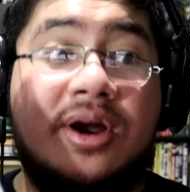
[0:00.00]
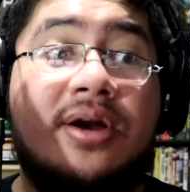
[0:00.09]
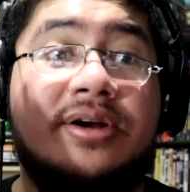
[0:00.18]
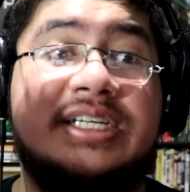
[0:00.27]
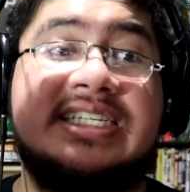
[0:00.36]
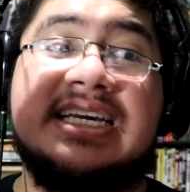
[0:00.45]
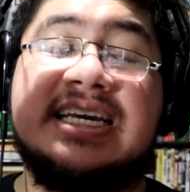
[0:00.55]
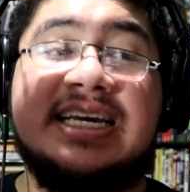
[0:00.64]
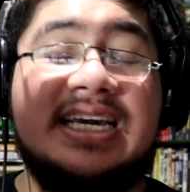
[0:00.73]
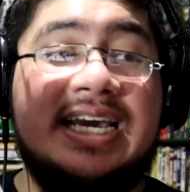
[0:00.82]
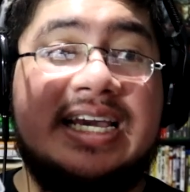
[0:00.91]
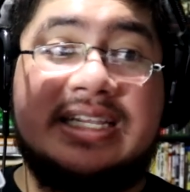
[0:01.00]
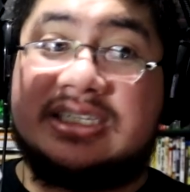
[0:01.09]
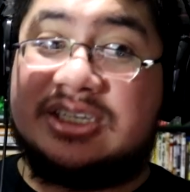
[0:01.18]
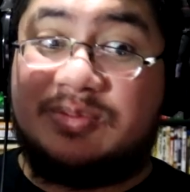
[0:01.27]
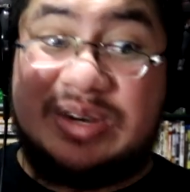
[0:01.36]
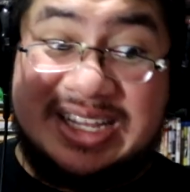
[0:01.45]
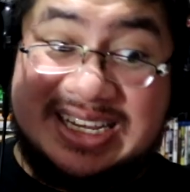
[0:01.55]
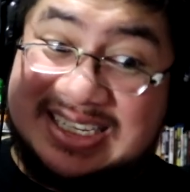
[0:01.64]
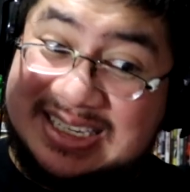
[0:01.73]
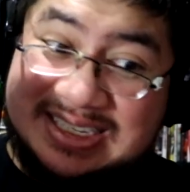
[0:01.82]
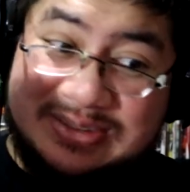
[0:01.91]
arcs, it, some really,
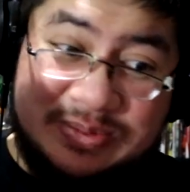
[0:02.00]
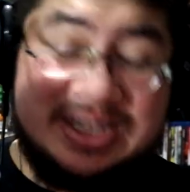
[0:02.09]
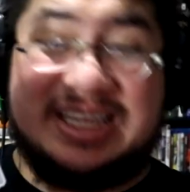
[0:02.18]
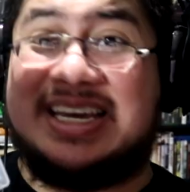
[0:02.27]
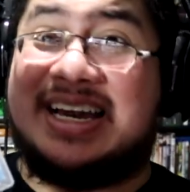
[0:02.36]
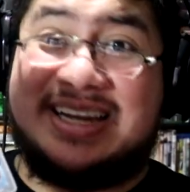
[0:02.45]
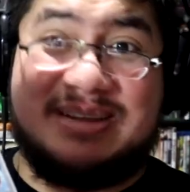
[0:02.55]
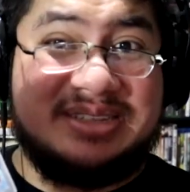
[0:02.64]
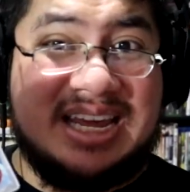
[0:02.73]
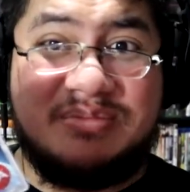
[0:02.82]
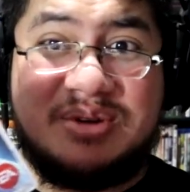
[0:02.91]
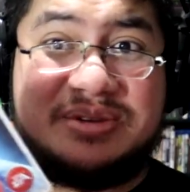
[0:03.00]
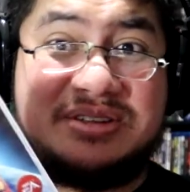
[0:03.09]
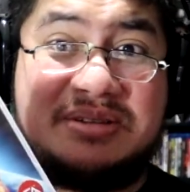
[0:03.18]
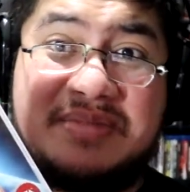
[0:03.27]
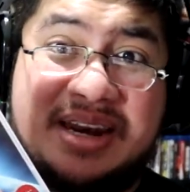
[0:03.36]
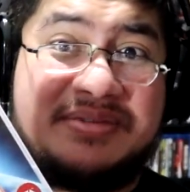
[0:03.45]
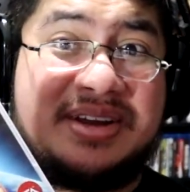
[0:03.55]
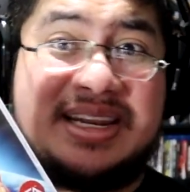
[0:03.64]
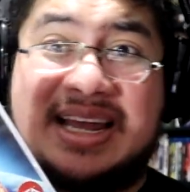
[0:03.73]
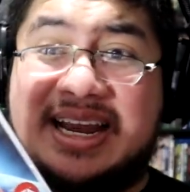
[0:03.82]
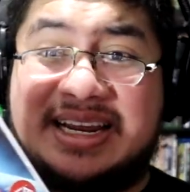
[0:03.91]
really goddamn sad moments. I'm not even
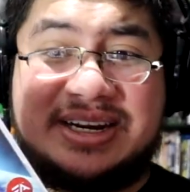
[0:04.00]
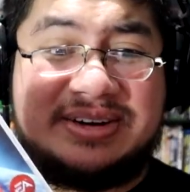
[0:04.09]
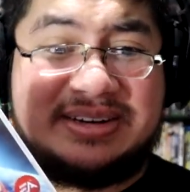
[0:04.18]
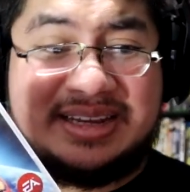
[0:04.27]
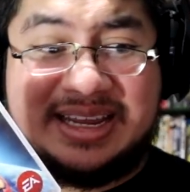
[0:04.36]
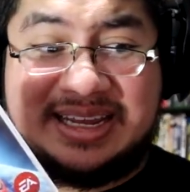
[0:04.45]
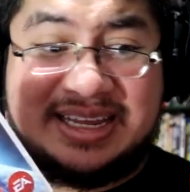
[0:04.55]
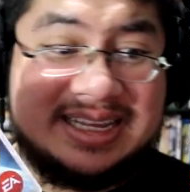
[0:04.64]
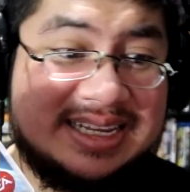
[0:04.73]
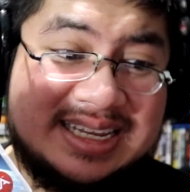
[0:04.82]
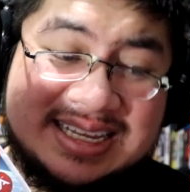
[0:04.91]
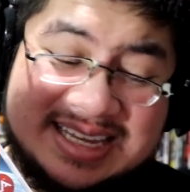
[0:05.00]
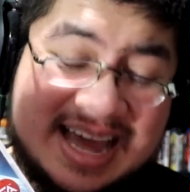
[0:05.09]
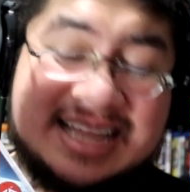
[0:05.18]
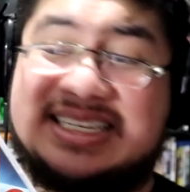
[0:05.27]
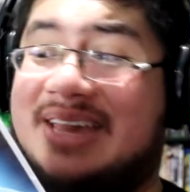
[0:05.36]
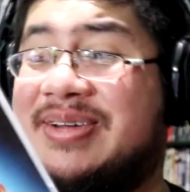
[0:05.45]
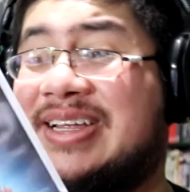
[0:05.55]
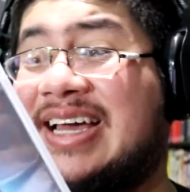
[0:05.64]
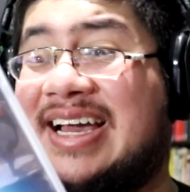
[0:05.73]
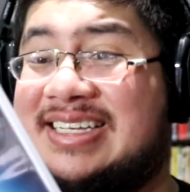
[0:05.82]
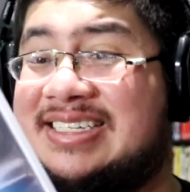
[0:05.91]
gonna lie here, like God damn it,
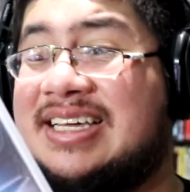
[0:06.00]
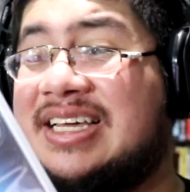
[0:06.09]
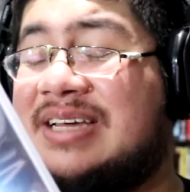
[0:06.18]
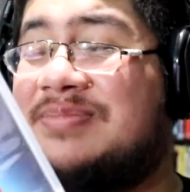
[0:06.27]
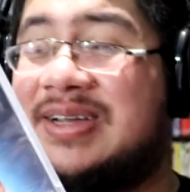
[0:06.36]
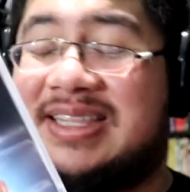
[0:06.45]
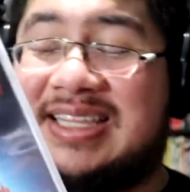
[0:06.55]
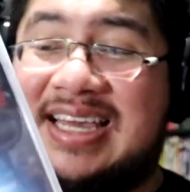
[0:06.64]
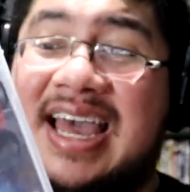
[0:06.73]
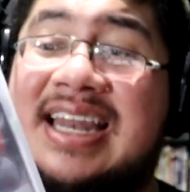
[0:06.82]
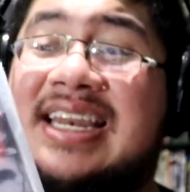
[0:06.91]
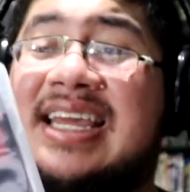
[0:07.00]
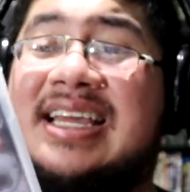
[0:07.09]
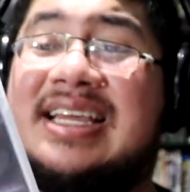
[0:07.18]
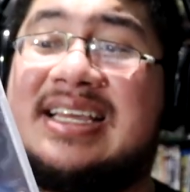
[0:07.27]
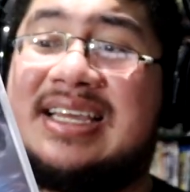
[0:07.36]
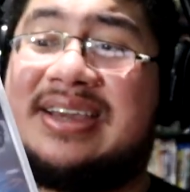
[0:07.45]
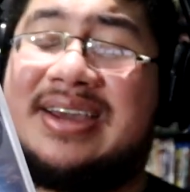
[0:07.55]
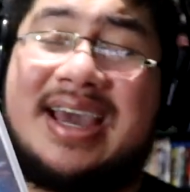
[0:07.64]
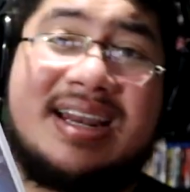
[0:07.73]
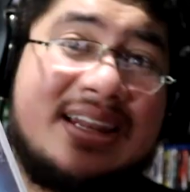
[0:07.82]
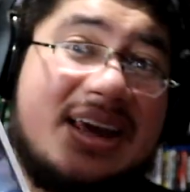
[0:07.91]
guys. But the ending, it
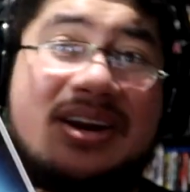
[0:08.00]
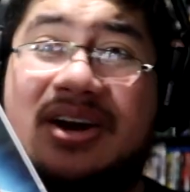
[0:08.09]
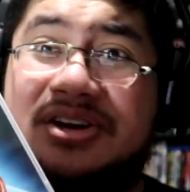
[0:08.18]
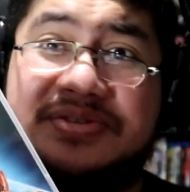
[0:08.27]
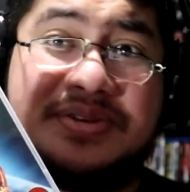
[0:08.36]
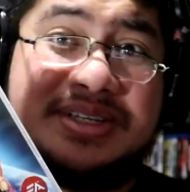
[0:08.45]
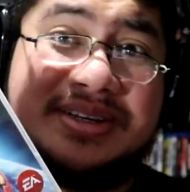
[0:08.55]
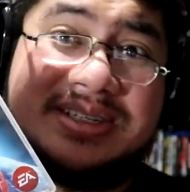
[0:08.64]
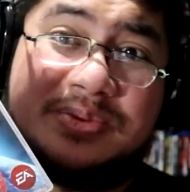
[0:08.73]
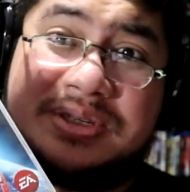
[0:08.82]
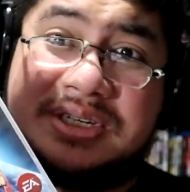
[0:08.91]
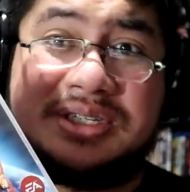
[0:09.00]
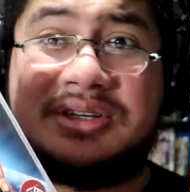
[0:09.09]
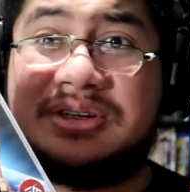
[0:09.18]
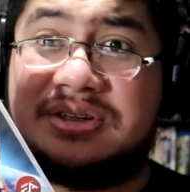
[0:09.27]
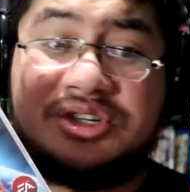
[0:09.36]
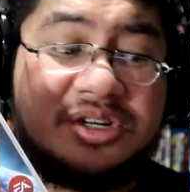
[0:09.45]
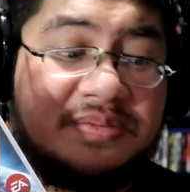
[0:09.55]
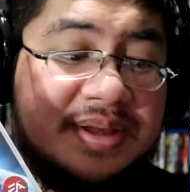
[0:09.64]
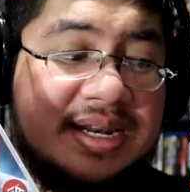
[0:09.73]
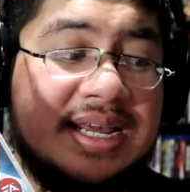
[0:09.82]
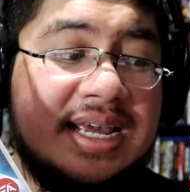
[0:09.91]
had a lot of controversy because it wasn't as good as it should have
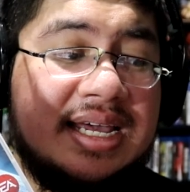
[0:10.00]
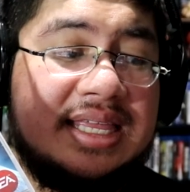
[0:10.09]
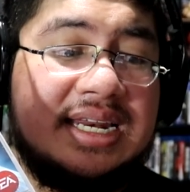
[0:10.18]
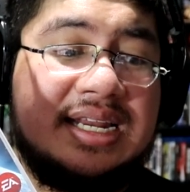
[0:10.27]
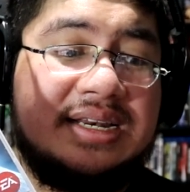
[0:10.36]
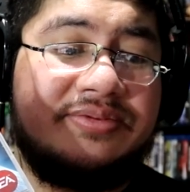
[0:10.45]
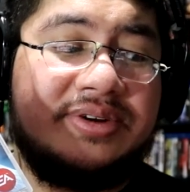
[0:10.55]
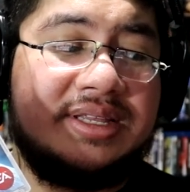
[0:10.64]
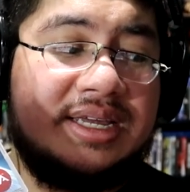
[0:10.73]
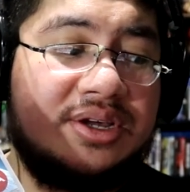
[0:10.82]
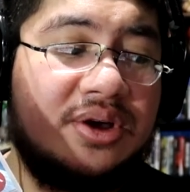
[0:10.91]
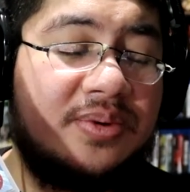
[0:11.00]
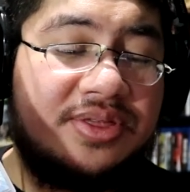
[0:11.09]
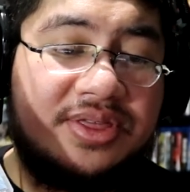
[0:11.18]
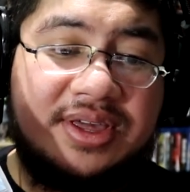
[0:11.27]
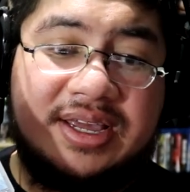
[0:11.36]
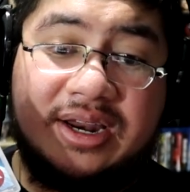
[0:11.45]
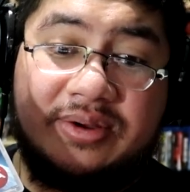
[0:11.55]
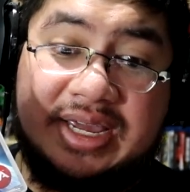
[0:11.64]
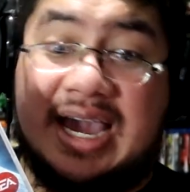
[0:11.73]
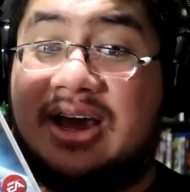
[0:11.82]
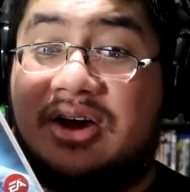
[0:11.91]
been. They didn't really go with the, you know,
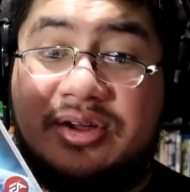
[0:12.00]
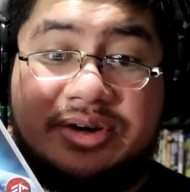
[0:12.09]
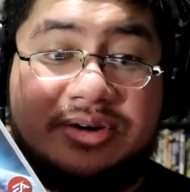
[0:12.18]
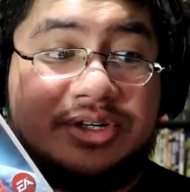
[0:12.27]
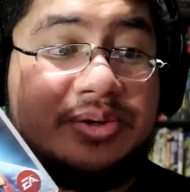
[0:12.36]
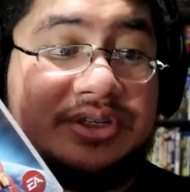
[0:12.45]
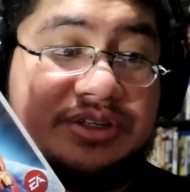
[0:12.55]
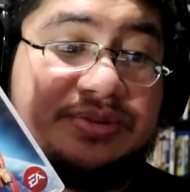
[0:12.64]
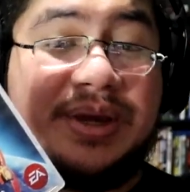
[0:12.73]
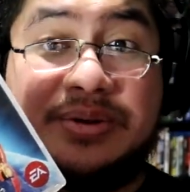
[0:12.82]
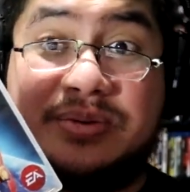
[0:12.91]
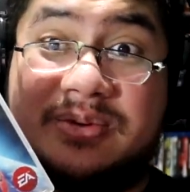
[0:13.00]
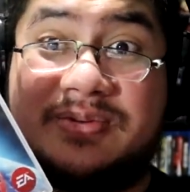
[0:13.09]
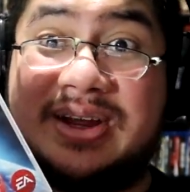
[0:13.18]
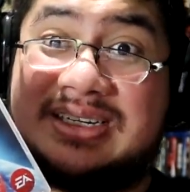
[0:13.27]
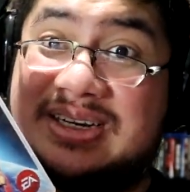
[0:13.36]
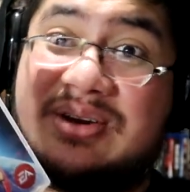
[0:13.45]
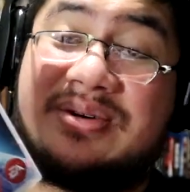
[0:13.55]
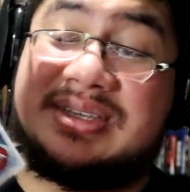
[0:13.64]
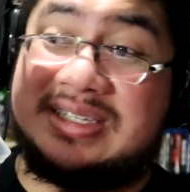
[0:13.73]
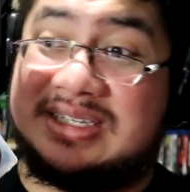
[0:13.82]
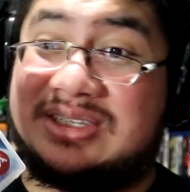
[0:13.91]
yeah, all your choices you made will reflect it. No,
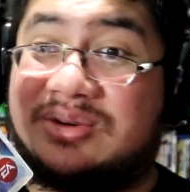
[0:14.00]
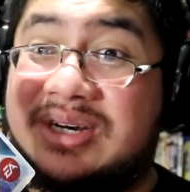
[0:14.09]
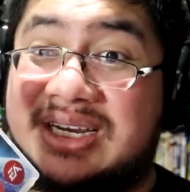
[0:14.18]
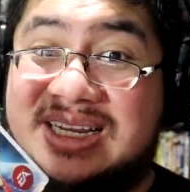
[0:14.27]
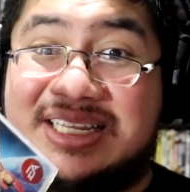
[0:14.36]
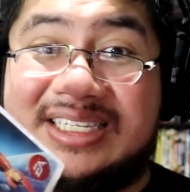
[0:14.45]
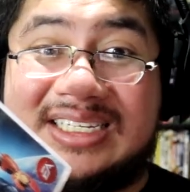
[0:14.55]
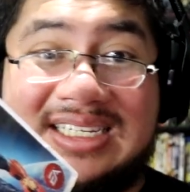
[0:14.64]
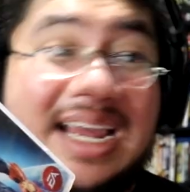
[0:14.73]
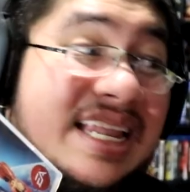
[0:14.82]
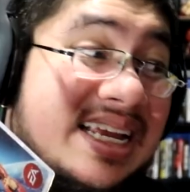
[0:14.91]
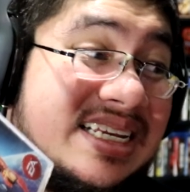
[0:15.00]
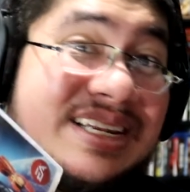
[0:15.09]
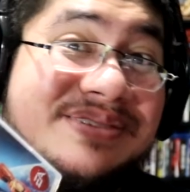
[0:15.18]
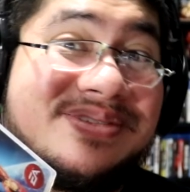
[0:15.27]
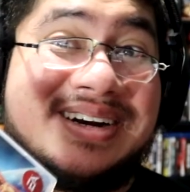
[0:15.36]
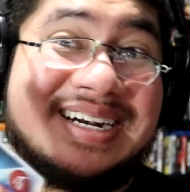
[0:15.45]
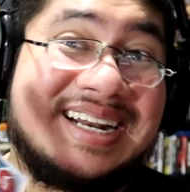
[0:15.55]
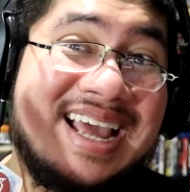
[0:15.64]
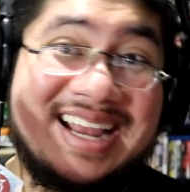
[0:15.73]
it's just three slightly different